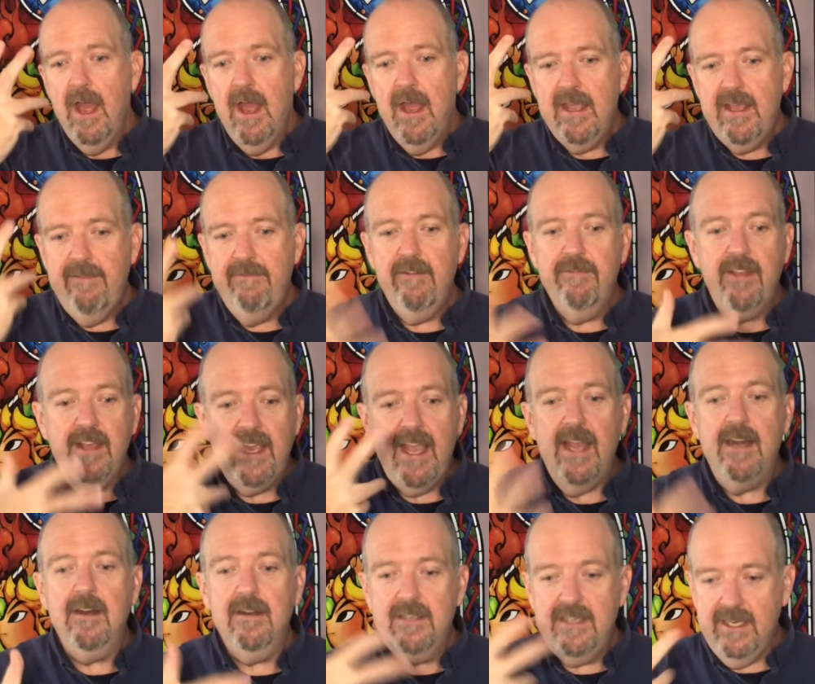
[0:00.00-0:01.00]
even if they
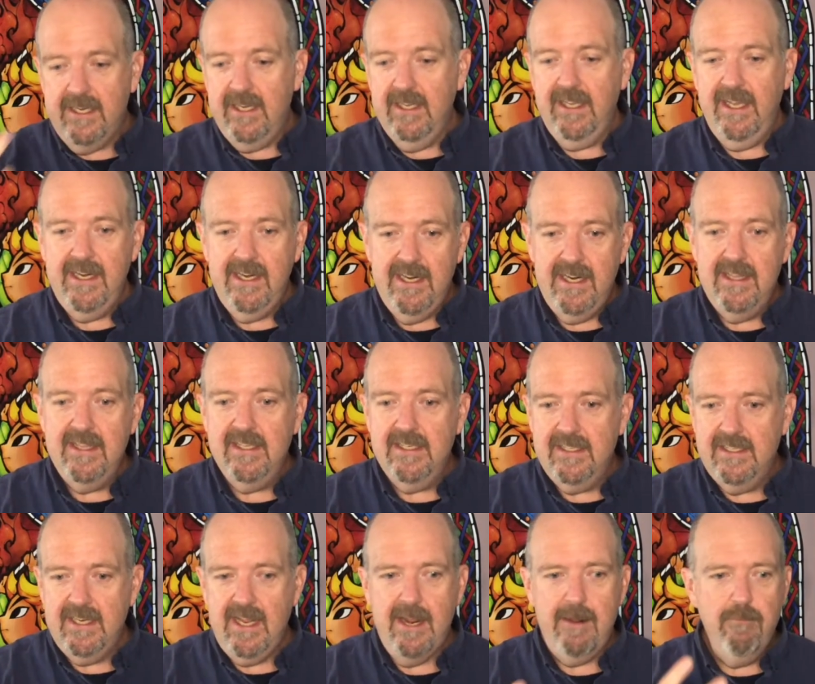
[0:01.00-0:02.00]
can't articulate it in the
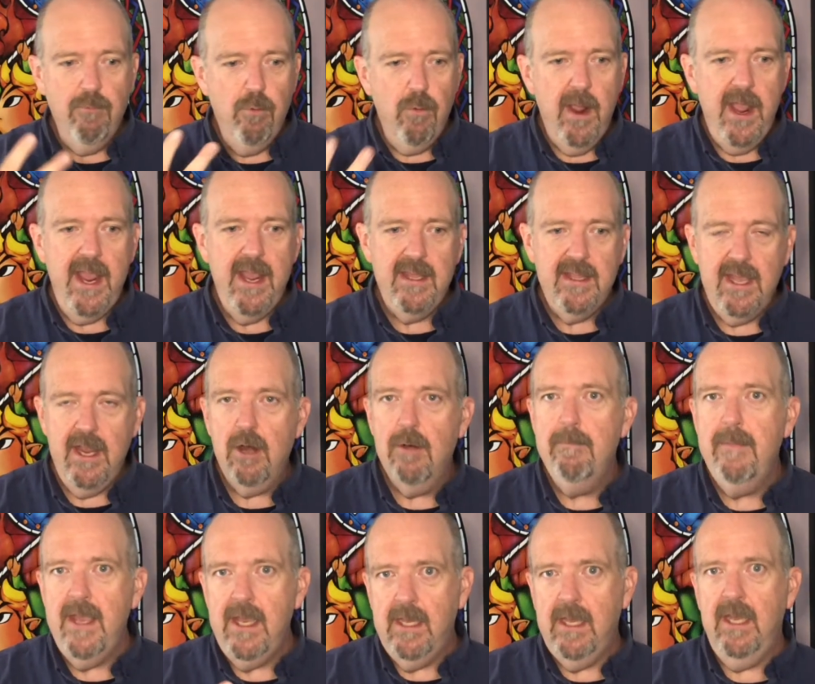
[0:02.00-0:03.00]
same way, they are
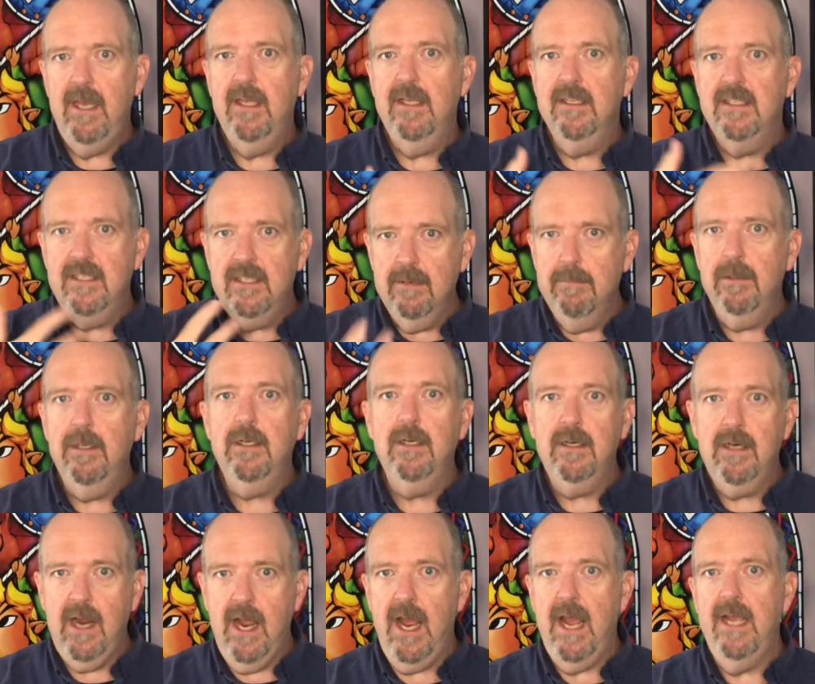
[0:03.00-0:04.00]
making similar
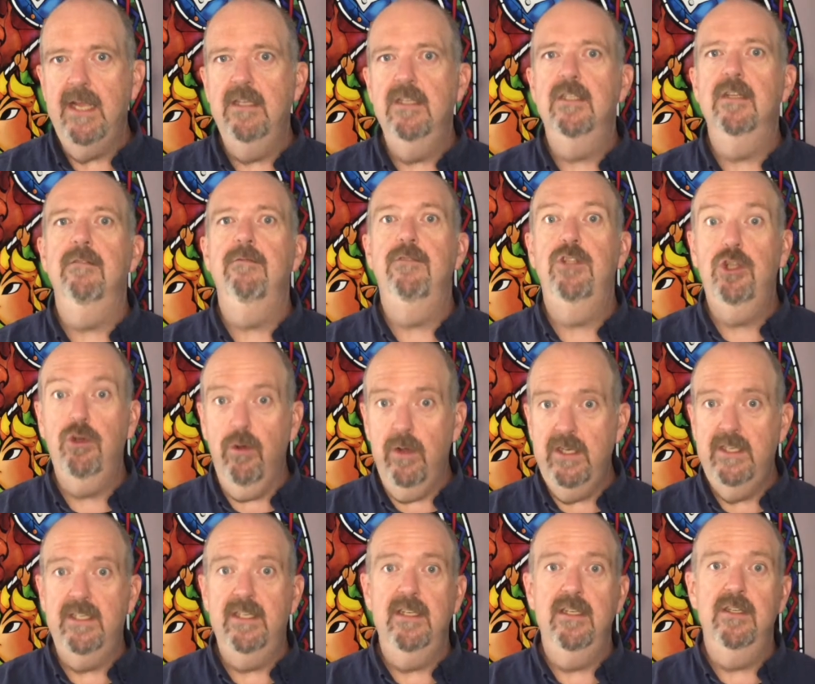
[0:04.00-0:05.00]
kinds of
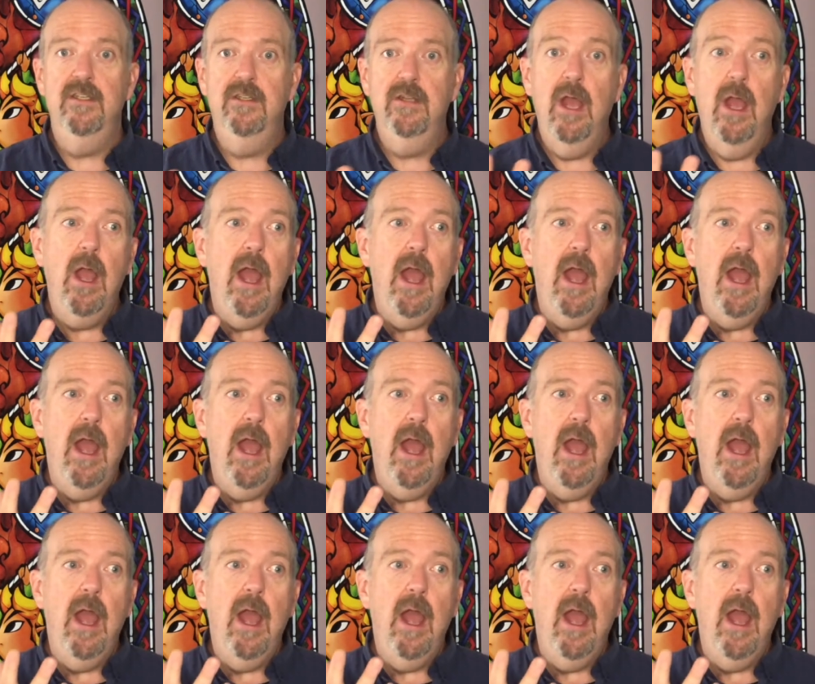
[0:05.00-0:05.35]
choices,